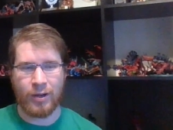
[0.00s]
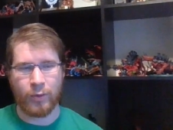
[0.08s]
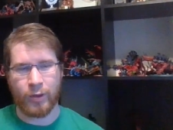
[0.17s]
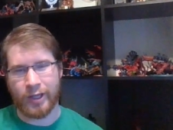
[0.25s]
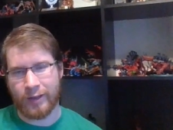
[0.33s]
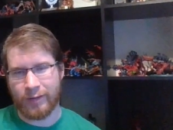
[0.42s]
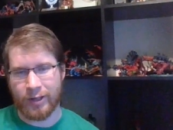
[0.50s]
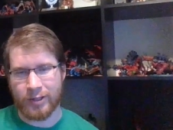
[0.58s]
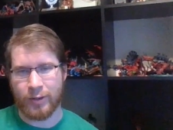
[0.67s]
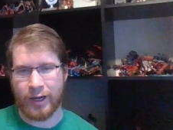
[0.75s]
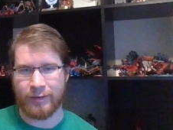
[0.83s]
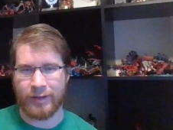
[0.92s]
were giving the
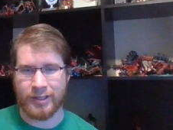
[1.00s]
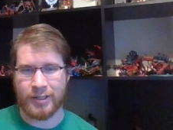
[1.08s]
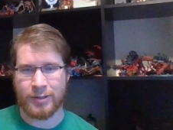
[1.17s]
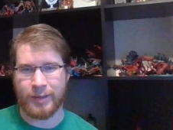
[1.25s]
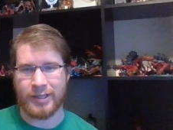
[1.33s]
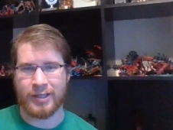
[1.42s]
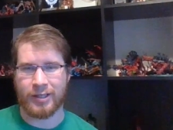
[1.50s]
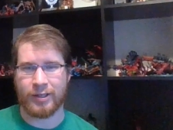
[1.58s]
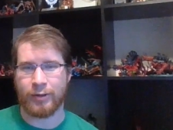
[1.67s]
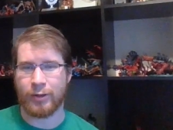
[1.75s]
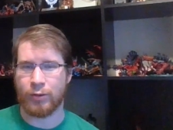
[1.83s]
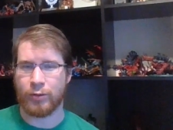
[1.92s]
Tyrannofexes basically
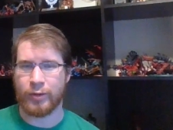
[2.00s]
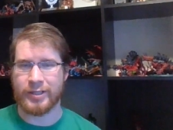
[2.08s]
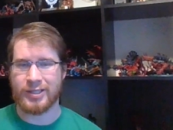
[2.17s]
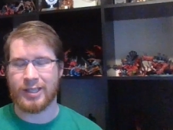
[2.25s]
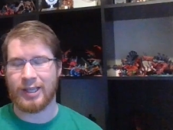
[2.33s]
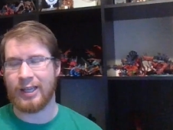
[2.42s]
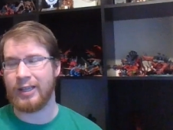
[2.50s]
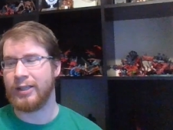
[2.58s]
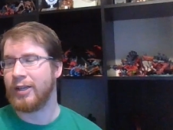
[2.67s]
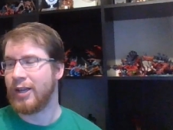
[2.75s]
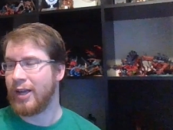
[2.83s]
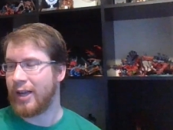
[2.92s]
reroll ones to hit,
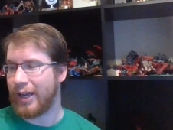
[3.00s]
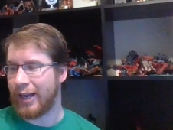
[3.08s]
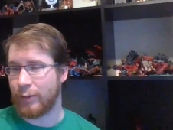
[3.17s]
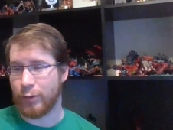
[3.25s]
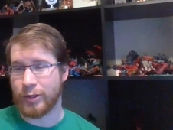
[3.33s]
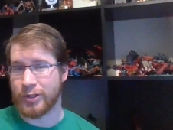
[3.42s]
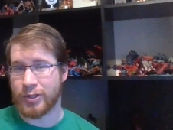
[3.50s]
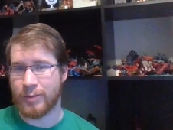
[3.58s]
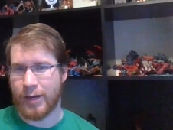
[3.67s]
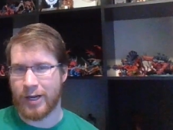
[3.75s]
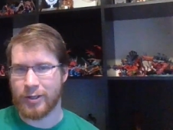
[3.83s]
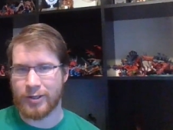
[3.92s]
and were just
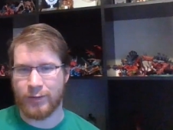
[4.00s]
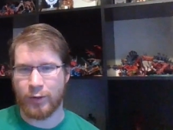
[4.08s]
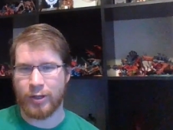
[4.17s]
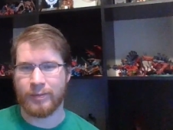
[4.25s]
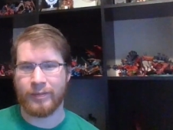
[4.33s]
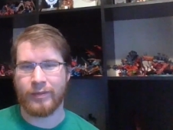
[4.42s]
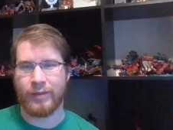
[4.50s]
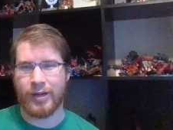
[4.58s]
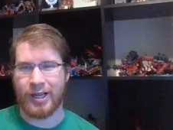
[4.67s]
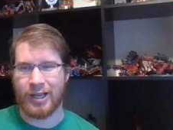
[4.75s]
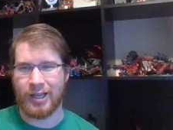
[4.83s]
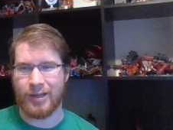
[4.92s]
spotters for them.
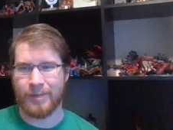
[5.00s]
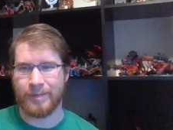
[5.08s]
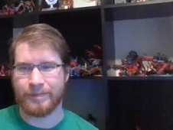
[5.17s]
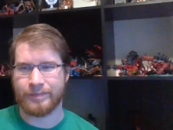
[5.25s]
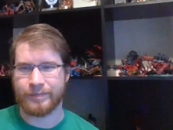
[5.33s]
Um,